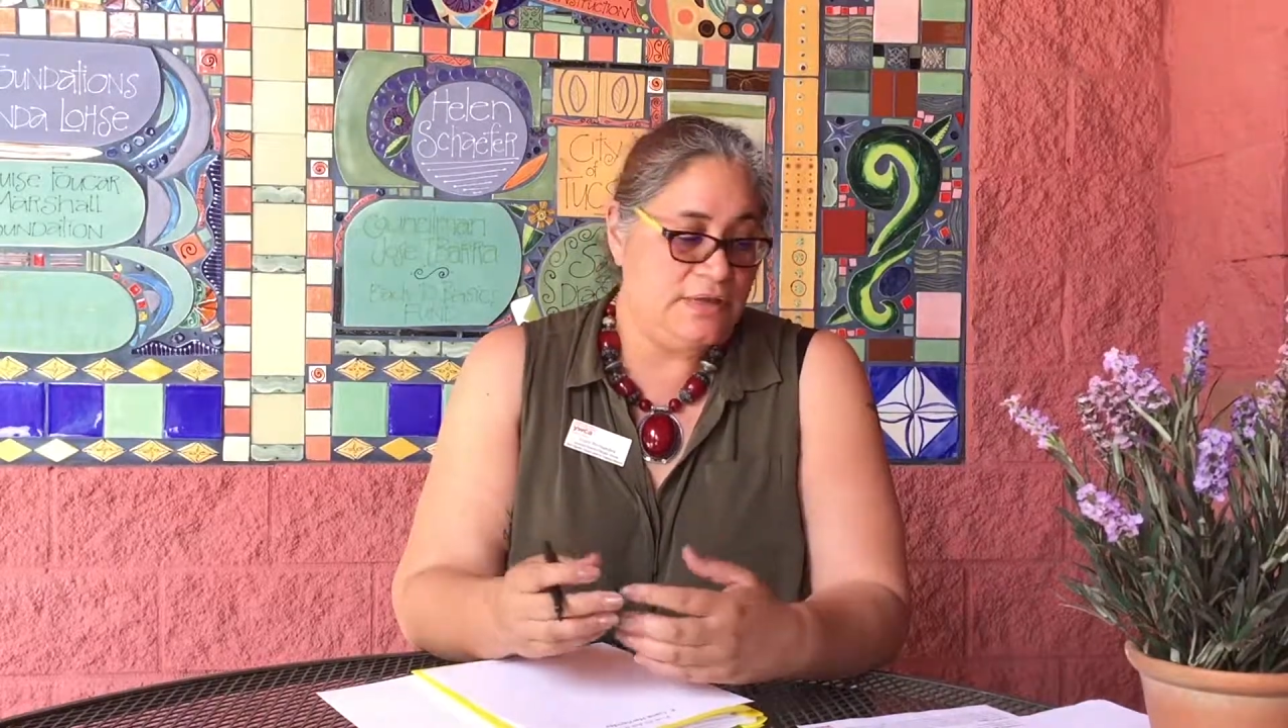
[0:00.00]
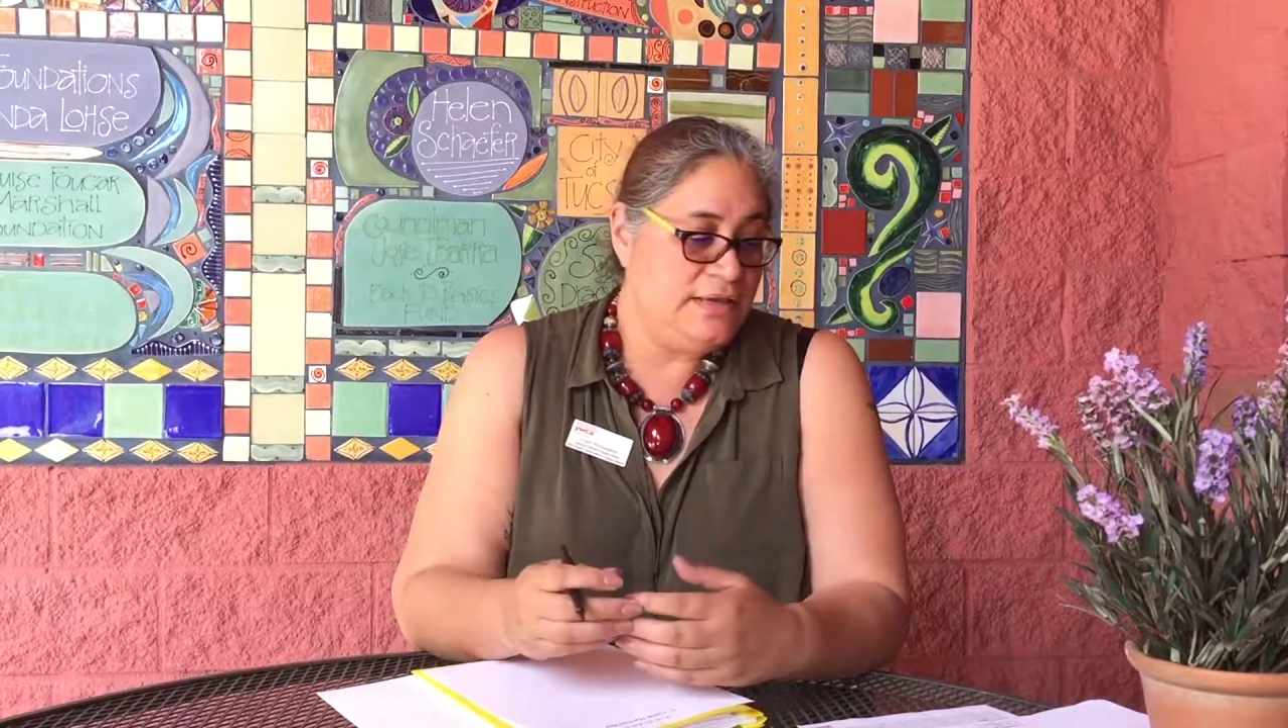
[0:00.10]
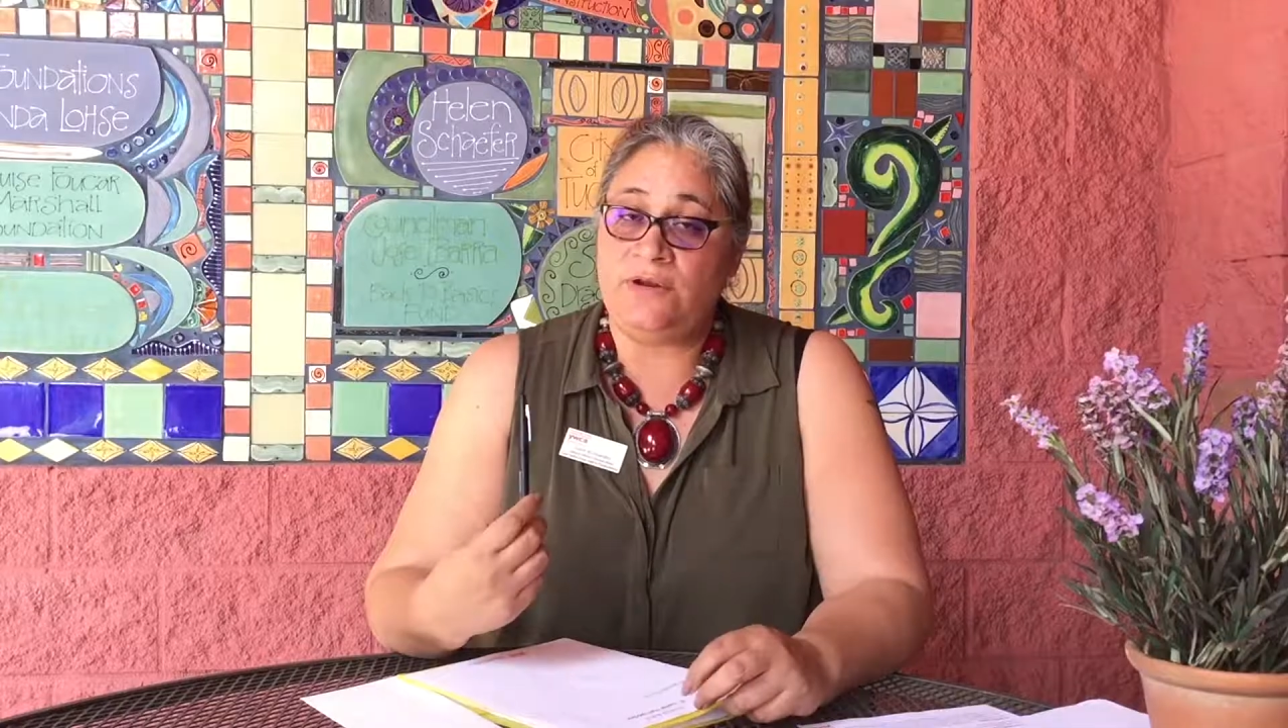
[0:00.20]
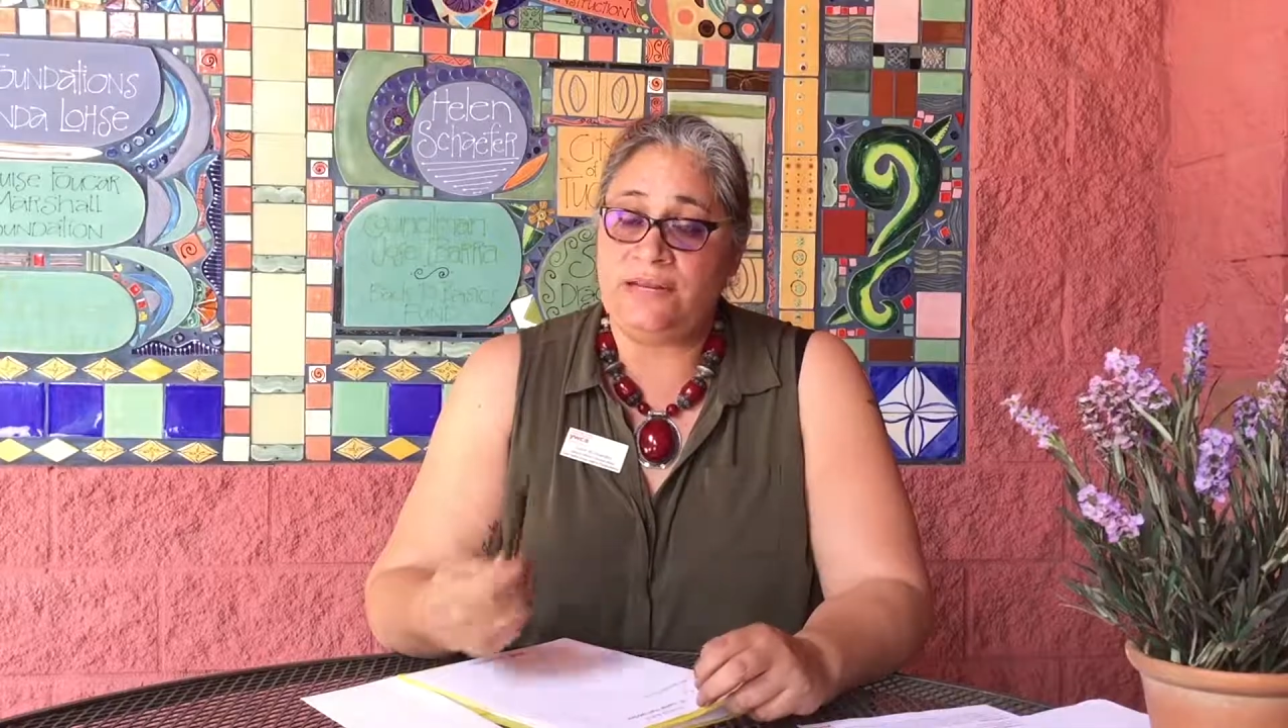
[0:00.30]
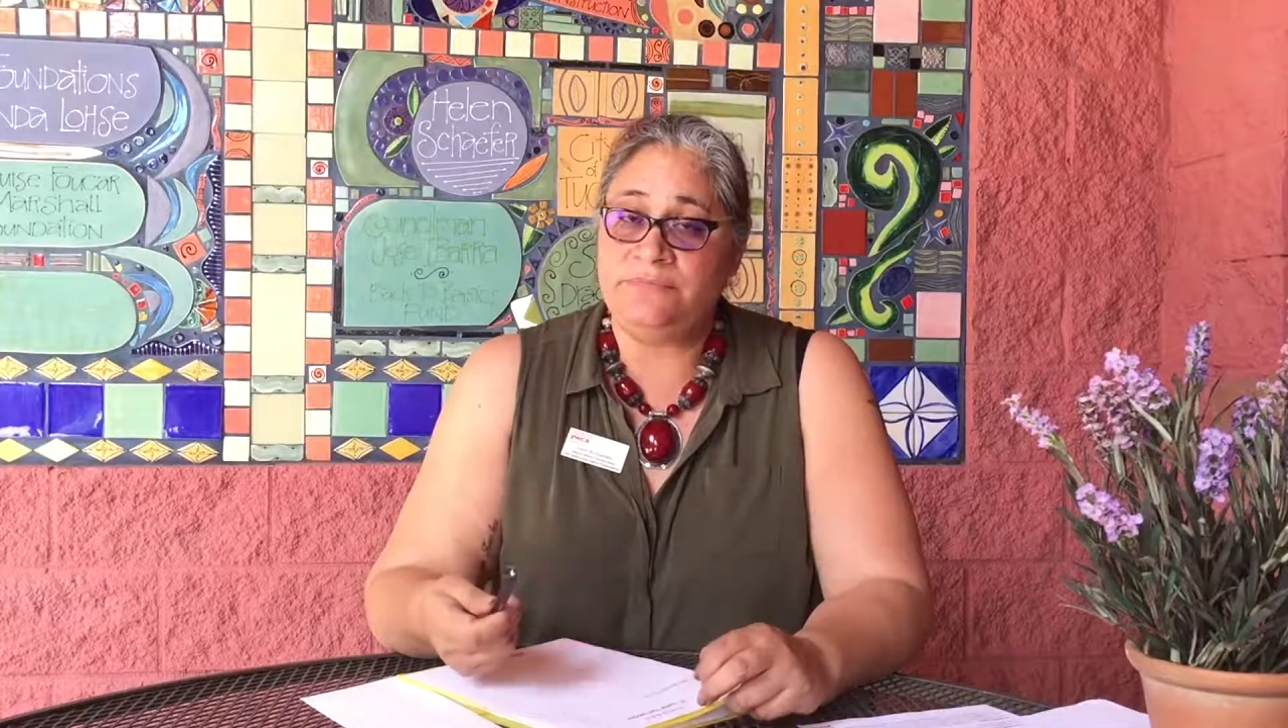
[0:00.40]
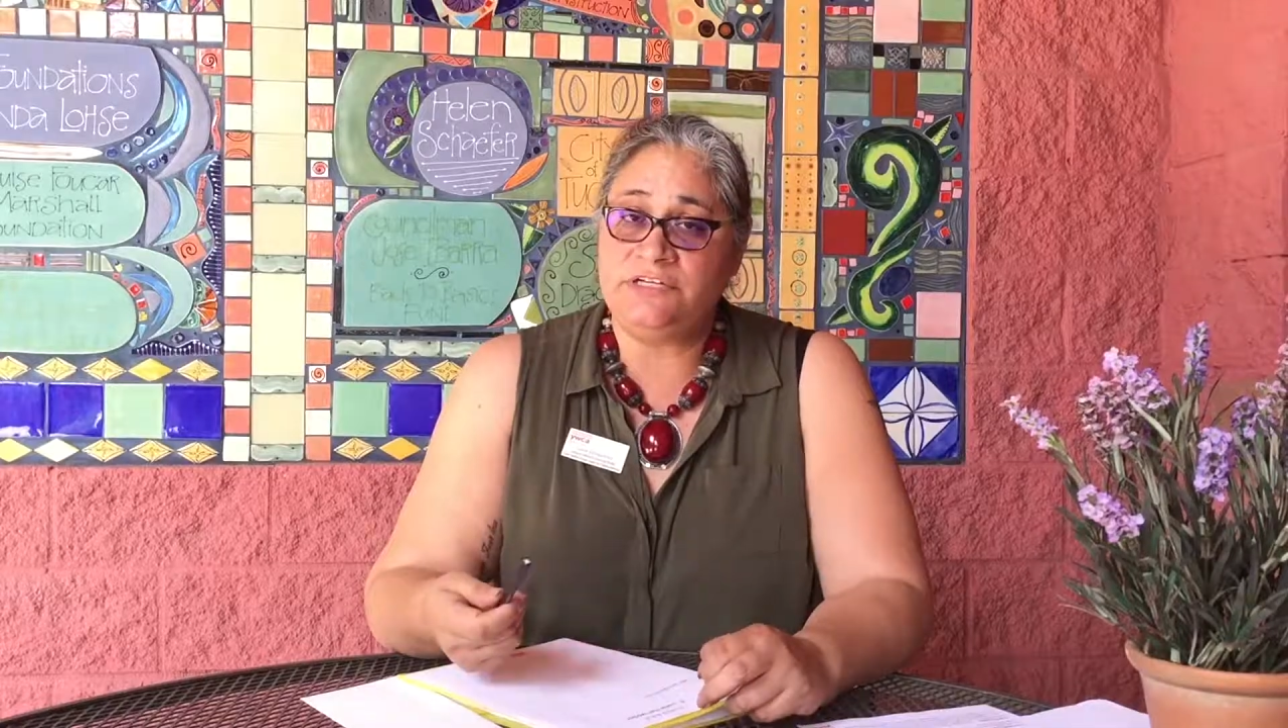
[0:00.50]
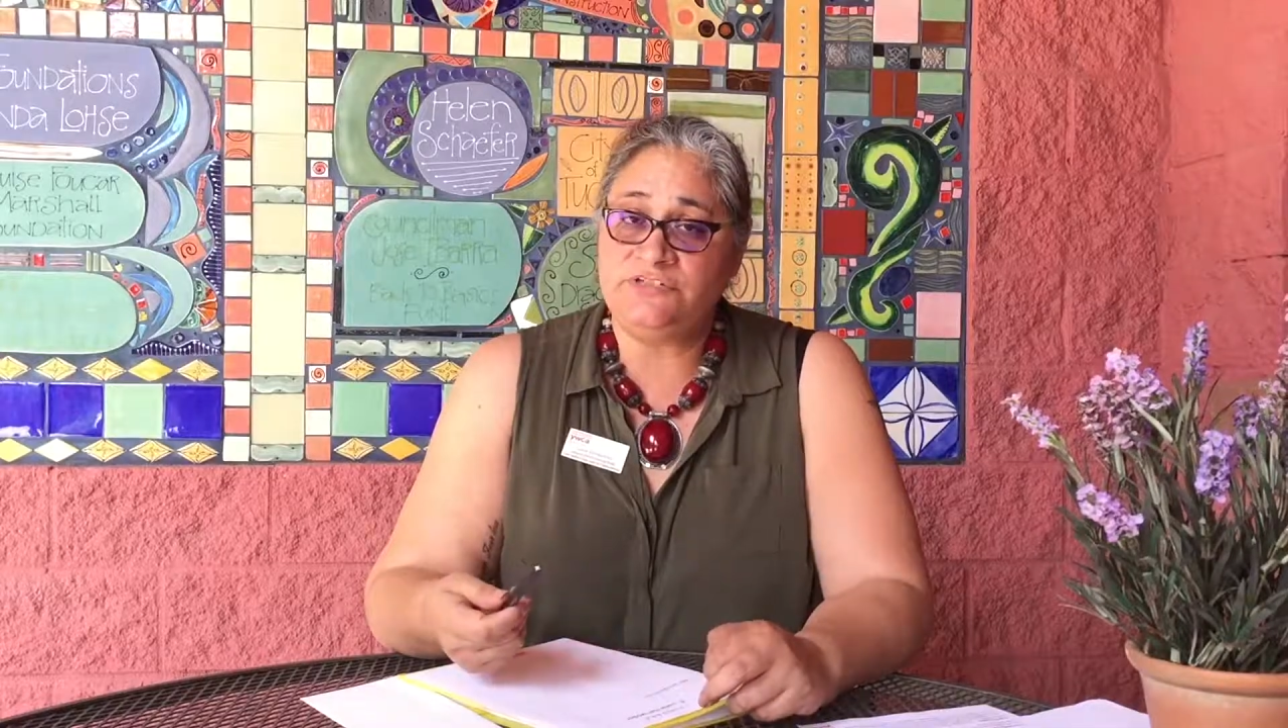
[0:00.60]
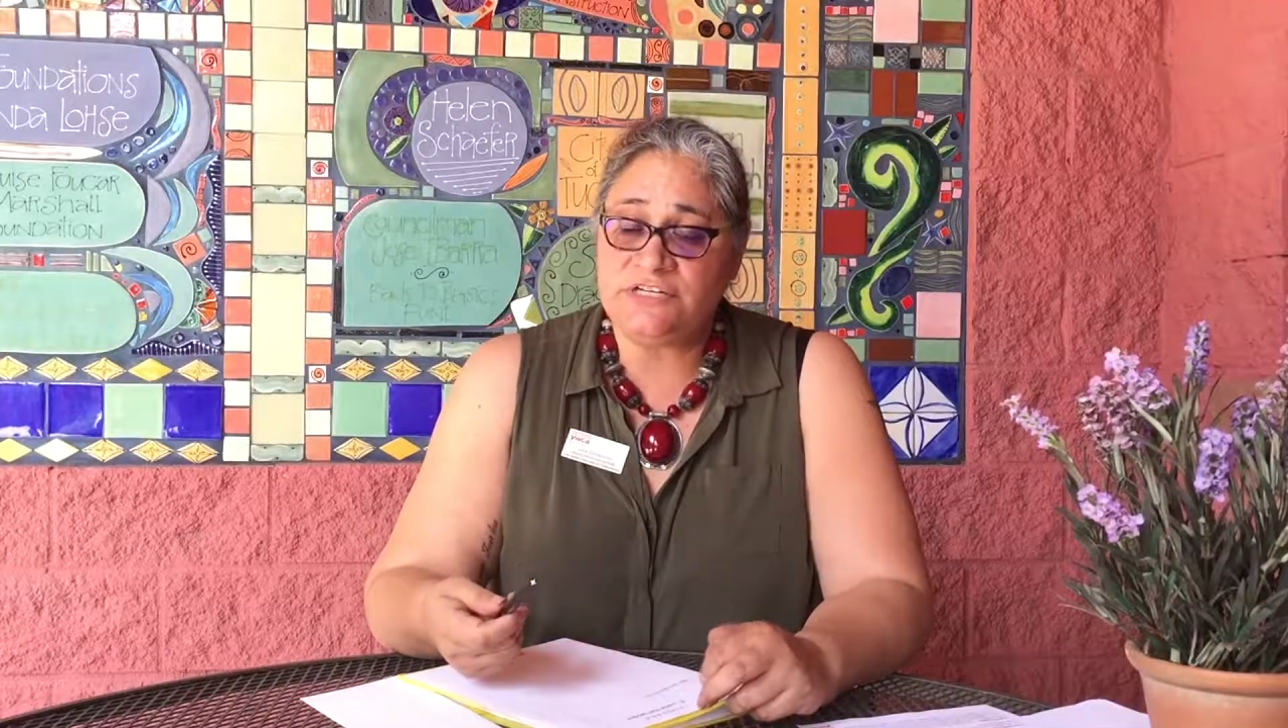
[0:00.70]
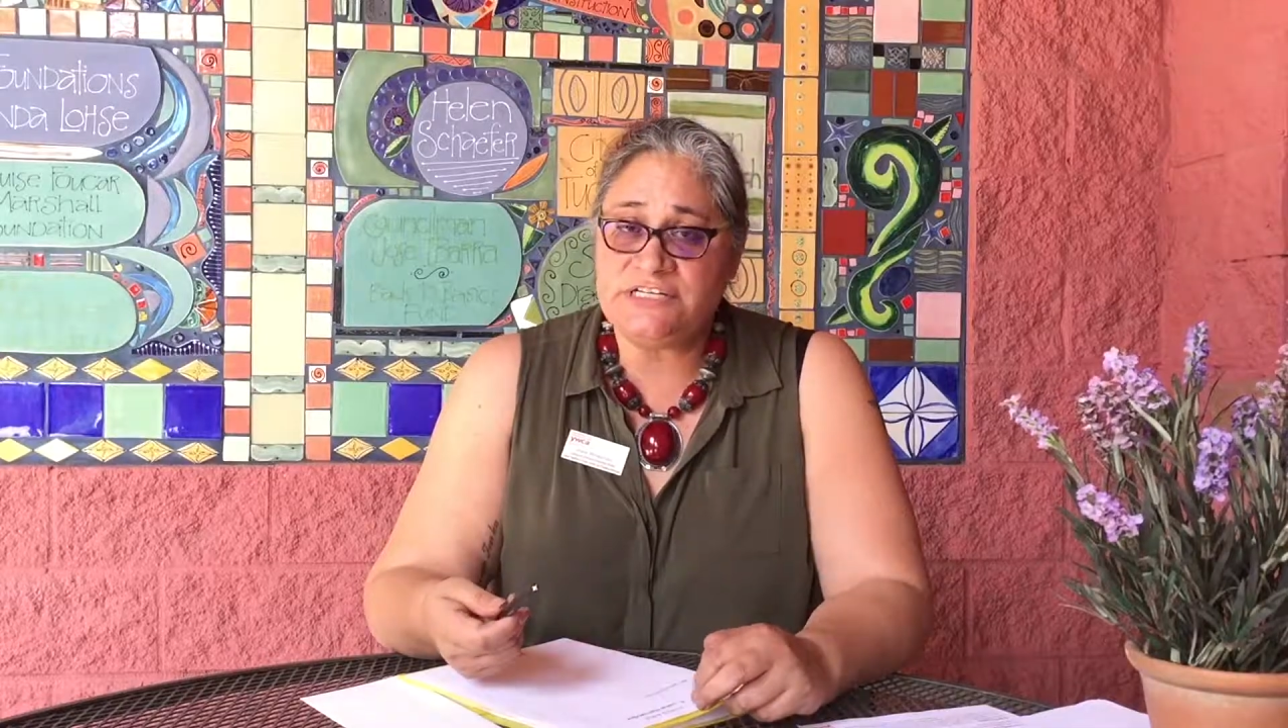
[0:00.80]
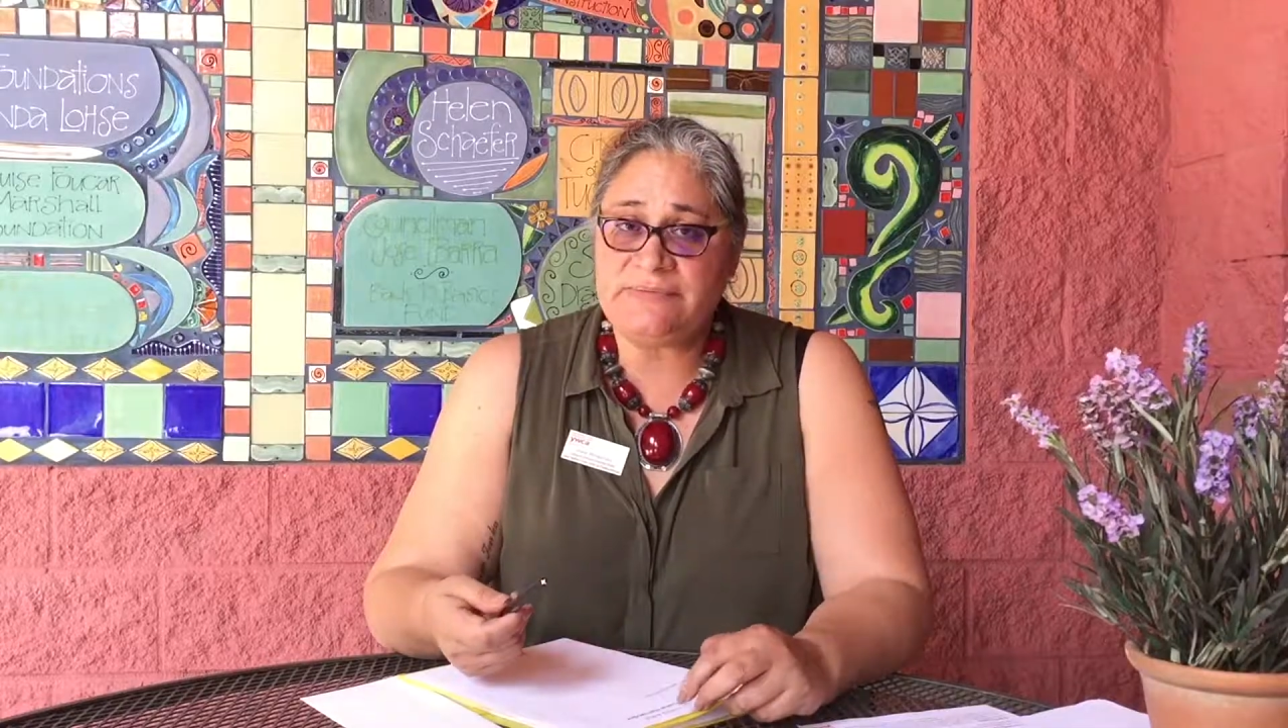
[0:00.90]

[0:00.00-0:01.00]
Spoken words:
When I'm constructing